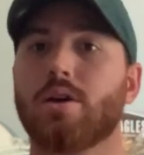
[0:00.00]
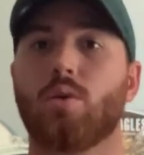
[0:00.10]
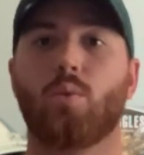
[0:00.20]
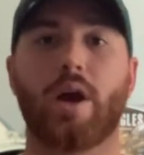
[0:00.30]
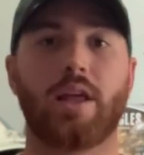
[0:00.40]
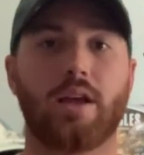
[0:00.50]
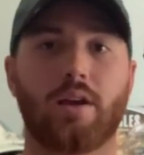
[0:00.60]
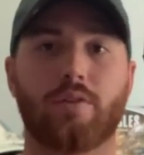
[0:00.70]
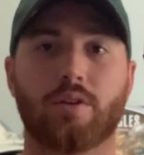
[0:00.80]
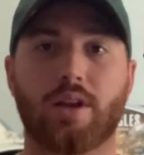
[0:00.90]

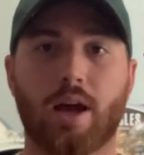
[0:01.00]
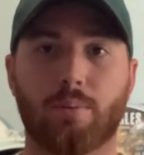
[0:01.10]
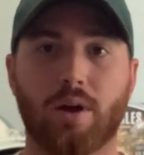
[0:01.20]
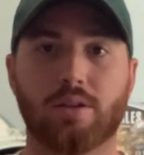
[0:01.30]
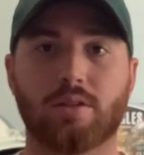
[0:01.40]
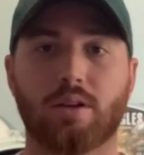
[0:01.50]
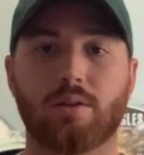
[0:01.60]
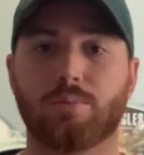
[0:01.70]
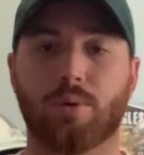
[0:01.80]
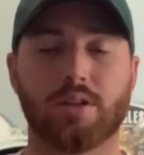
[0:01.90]
waiting for Dak
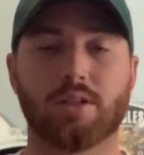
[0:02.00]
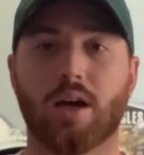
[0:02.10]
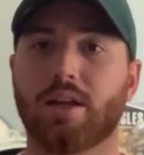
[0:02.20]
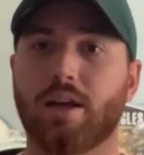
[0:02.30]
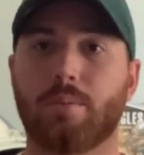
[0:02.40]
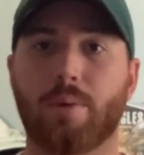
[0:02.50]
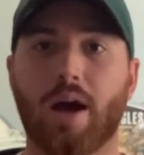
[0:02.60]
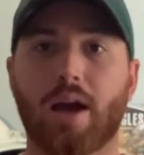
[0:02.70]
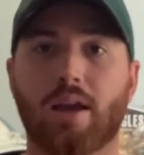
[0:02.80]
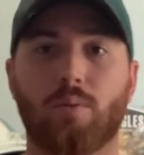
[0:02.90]
Prescott to get back.